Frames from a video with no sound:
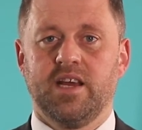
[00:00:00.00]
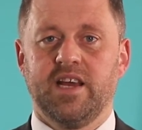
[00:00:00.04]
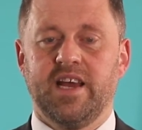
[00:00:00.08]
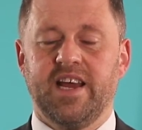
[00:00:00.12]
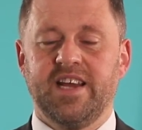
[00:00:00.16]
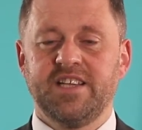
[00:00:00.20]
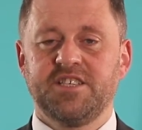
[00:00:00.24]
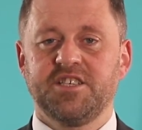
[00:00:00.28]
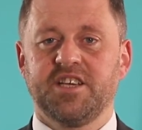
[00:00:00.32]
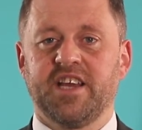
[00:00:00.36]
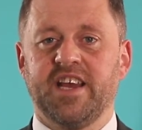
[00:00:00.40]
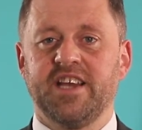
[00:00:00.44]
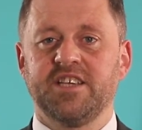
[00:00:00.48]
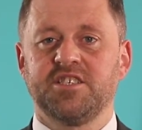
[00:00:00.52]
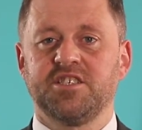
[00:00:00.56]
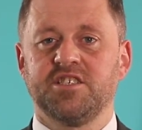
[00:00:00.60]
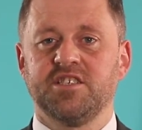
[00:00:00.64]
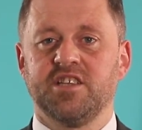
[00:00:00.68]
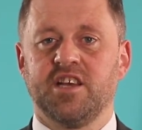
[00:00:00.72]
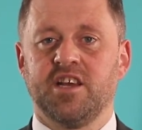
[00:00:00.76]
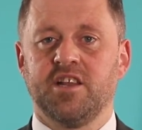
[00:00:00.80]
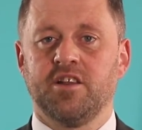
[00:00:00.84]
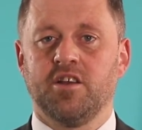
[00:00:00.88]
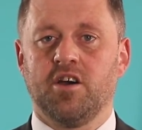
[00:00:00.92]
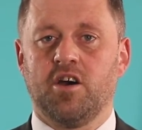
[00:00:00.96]

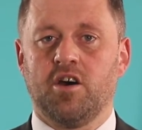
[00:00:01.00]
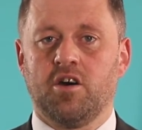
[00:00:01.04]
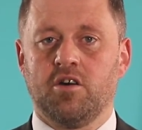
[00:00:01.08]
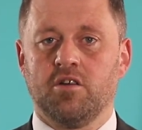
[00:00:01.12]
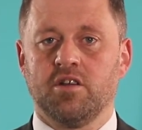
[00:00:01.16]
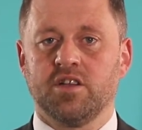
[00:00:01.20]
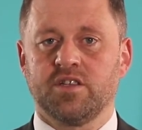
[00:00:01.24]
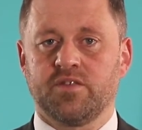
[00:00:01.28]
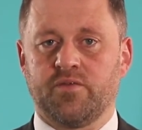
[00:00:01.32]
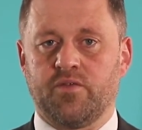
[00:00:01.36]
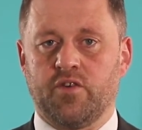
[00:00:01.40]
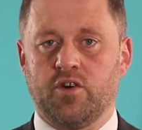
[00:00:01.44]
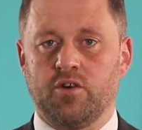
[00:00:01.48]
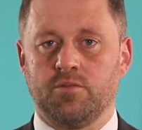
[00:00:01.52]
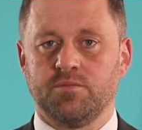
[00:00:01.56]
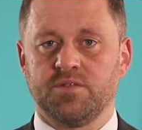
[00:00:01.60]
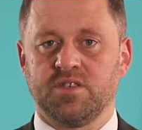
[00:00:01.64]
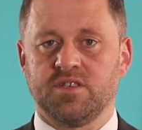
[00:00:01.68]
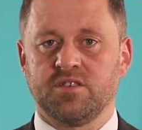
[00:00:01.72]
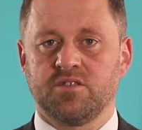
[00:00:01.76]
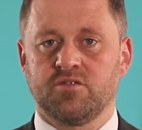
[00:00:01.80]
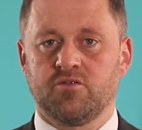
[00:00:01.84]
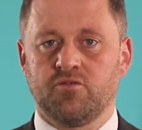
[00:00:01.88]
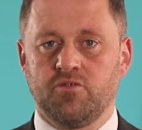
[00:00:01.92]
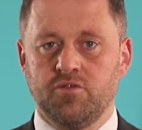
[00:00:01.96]
Education in all its forms
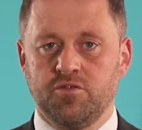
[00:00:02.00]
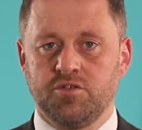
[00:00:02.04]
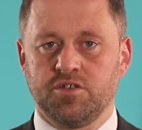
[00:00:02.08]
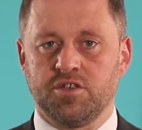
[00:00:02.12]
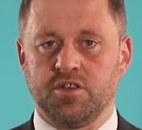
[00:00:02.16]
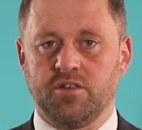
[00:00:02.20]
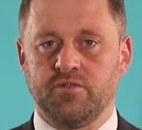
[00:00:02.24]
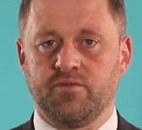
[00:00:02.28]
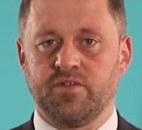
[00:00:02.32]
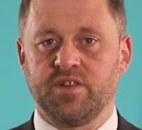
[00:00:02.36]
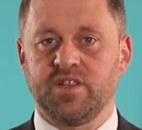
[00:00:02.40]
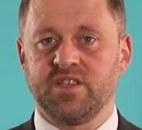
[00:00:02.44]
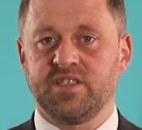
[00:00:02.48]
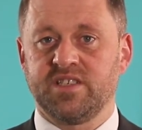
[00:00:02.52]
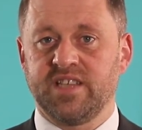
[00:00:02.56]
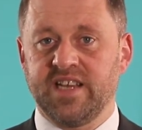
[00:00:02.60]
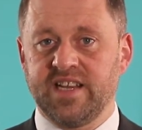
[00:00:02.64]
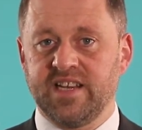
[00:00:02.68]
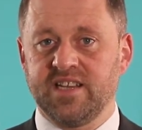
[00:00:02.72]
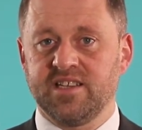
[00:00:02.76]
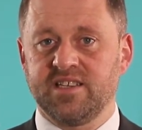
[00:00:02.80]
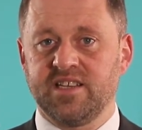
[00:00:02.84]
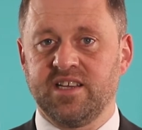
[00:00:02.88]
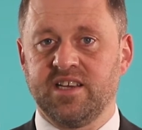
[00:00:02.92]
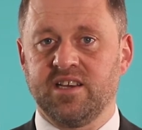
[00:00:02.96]
is crucial for the
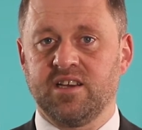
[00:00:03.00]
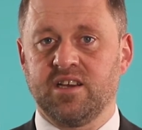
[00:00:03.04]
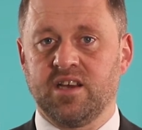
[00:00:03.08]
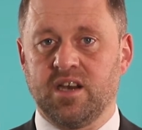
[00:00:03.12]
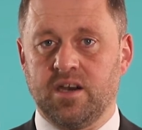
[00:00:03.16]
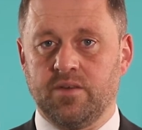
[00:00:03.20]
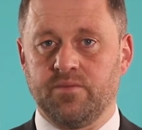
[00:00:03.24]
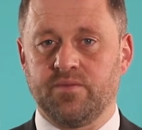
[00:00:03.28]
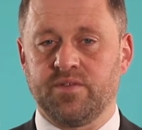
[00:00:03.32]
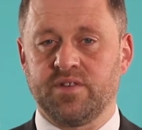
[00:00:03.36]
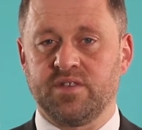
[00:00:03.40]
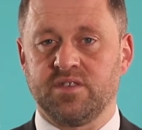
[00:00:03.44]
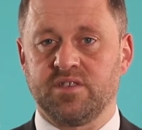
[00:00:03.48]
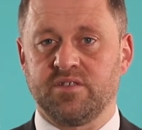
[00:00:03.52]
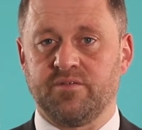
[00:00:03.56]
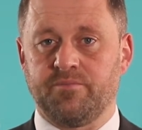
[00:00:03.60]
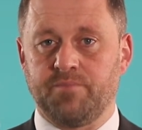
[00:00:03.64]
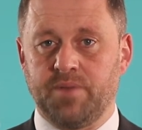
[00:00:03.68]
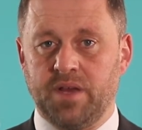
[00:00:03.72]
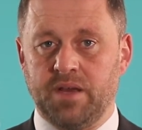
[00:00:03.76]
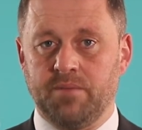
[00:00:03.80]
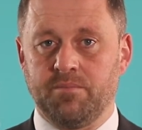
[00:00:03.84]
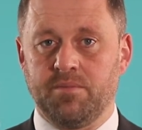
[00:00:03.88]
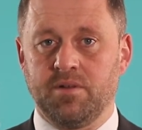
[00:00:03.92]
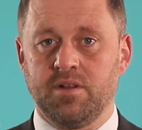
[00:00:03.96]
dignity and confidence of
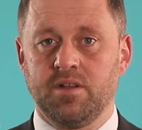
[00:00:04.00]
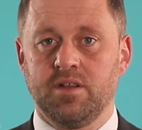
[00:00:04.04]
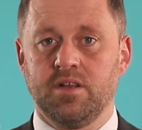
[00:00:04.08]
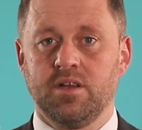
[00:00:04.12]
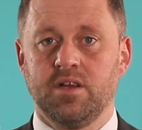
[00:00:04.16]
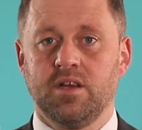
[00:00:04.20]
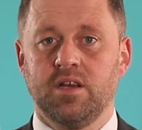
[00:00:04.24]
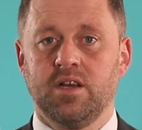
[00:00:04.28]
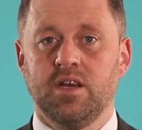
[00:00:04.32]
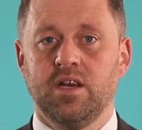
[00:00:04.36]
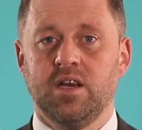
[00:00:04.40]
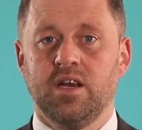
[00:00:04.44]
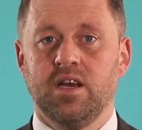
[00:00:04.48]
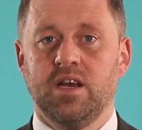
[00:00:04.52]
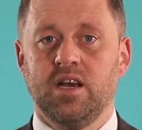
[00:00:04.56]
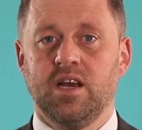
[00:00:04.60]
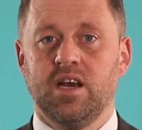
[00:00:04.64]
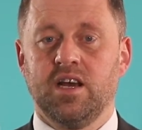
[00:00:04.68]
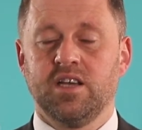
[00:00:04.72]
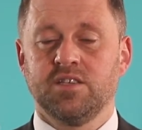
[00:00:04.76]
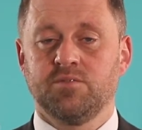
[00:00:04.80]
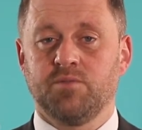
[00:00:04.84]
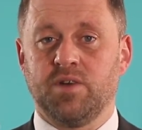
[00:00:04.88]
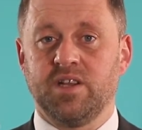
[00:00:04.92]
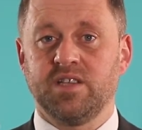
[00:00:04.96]
people,
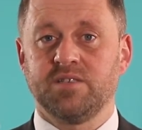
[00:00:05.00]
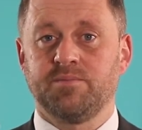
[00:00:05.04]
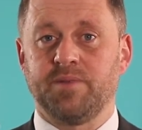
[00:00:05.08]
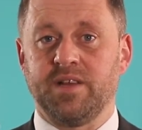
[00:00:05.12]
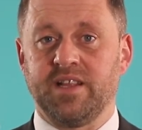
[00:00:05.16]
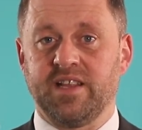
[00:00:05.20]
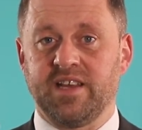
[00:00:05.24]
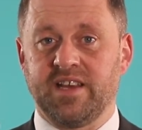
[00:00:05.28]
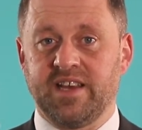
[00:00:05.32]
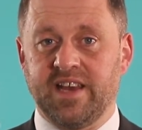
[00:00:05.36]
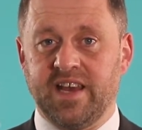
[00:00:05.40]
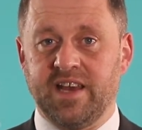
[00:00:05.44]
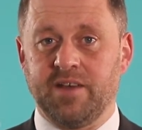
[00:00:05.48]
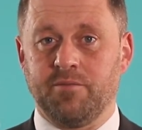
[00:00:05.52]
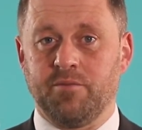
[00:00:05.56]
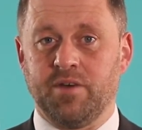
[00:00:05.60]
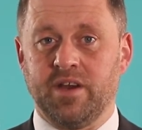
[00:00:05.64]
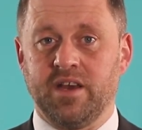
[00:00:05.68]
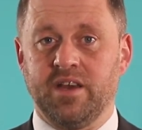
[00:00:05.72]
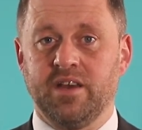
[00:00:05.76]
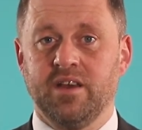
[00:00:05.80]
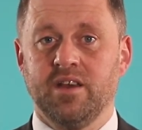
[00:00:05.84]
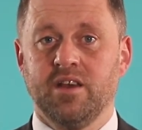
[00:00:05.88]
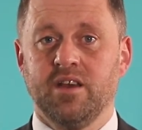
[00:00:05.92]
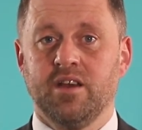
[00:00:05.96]
as well as being the
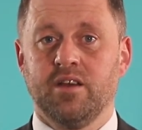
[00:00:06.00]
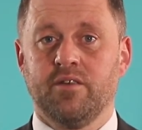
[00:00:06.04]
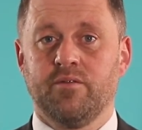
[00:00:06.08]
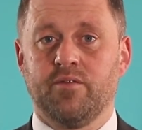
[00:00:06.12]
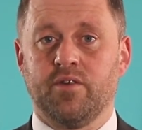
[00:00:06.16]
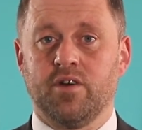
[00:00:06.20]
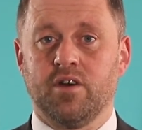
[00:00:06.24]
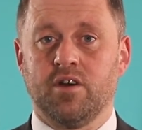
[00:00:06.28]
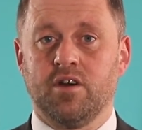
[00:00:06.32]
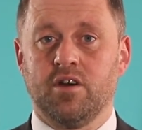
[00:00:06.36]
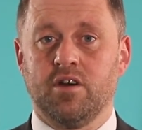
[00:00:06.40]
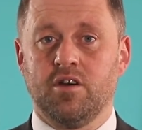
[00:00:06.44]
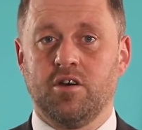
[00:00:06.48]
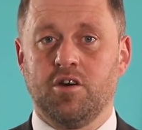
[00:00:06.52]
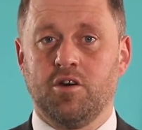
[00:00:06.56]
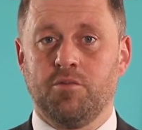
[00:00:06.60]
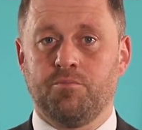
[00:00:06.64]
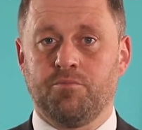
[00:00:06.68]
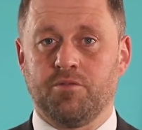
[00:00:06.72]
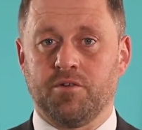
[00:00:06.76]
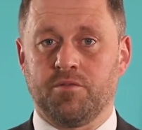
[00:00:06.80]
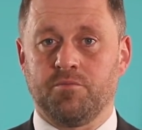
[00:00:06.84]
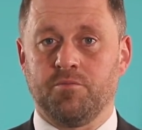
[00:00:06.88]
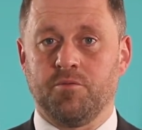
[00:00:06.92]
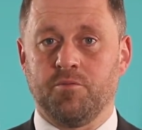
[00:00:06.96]
gateway for
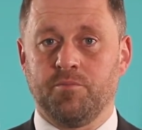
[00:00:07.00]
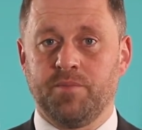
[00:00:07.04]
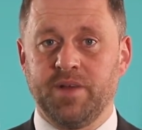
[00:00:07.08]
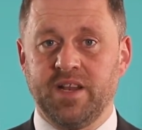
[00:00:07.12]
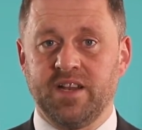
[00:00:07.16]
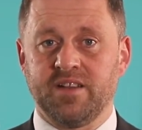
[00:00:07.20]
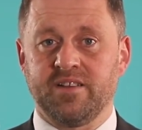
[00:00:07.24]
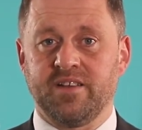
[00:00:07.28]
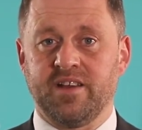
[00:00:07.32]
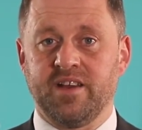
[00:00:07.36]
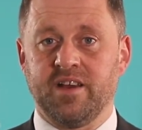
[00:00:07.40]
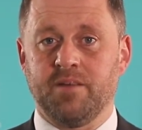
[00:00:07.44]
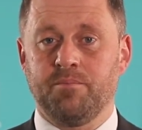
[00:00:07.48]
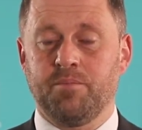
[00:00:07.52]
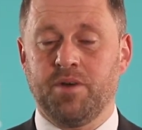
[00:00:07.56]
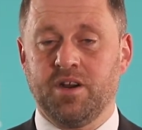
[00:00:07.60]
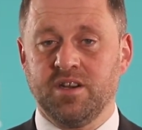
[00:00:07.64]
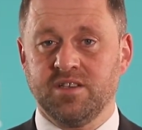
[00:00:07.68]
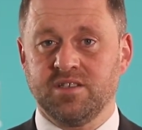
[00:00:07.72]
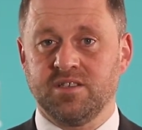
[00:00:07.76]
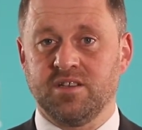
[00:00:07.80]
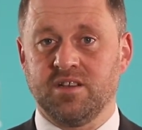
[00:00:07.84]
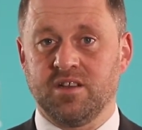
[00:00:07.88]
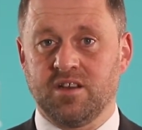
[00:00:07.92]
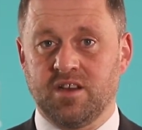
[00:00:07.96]
upward mobility and
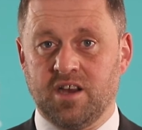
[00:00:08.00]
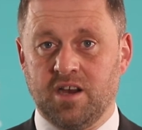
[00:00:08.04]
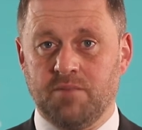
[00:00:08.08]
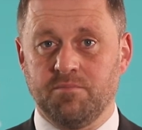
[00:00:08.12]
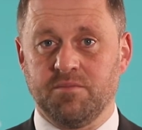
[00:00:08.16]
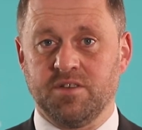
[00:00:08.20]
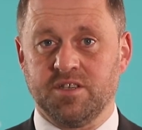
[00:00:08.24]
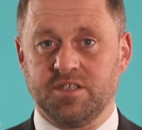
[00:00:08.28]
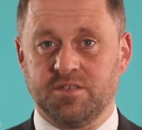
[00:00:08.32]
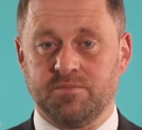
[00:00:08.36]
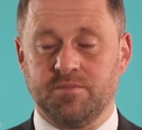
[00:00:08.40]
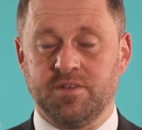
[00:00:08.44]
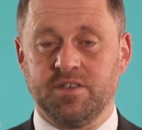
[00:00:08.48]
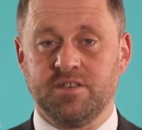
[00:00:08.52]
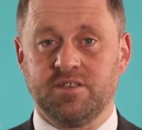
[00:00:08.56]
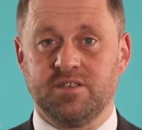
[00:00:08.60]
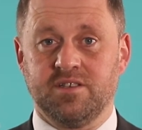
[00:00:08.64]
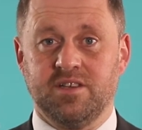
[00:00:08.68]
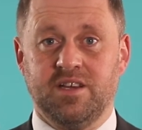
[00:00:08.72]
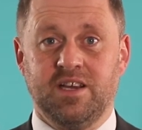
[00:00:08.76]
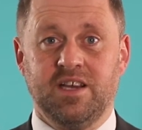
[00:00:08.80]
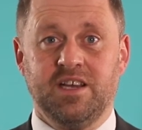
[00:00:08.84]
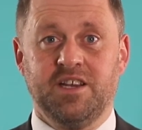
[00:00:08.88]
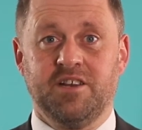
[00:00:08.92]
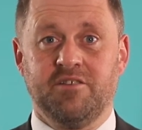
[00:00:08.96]
personal accomplishment
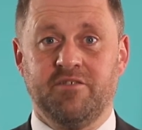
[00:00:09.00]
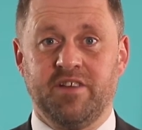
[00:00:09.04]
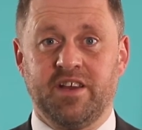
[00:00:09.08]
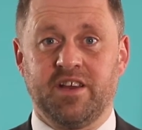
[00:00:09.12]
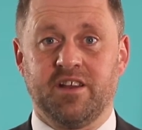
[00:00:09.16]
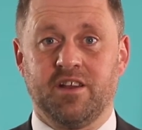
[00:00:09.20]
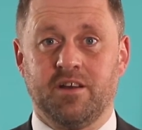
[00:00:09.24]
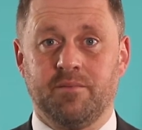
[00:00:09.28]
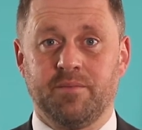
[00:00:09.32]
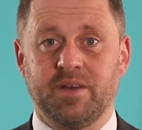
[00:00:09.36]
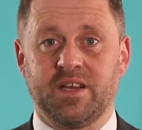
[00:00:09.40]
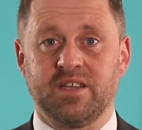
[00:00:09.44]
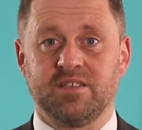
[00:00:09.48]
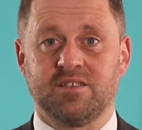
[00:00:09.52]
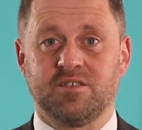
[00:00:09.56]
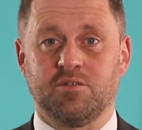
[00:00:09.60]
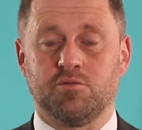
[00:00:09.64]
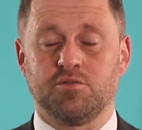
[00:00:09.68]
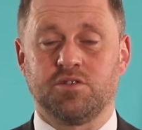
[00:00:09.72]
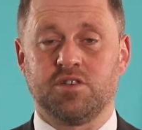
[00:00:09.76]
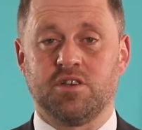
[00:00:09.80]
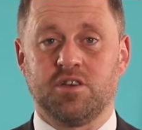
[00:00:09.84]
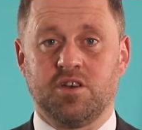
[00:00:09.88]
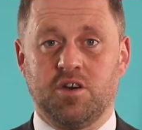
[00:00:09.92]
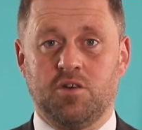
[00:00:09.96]
and our economic and
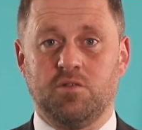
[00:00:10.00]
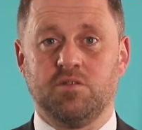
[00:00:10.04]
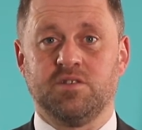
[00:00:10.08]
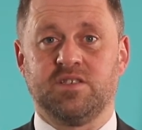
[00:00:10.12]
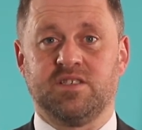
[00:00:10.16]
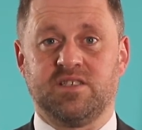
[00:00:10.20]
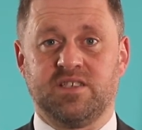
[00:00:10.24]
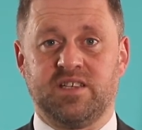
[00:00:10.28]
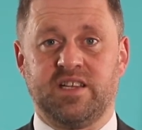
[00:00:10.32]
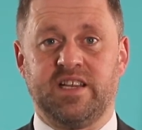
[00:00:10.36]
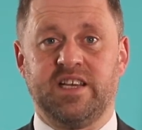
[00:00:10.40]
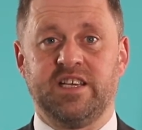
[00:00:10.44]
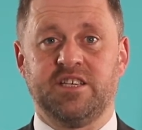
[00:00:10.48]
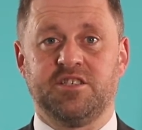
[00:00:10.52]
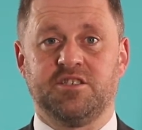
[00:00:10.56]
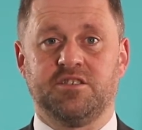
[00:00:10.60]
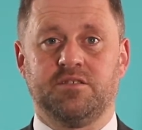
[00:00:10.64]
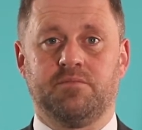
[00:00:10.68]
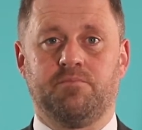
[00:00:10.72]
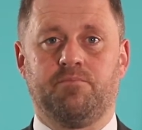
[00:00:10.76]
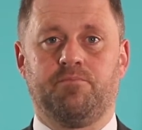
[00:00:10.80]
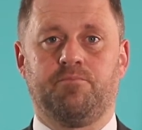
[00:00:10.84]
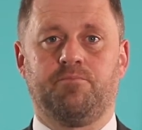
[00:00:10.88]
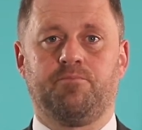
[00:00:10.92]
social goals as a nation.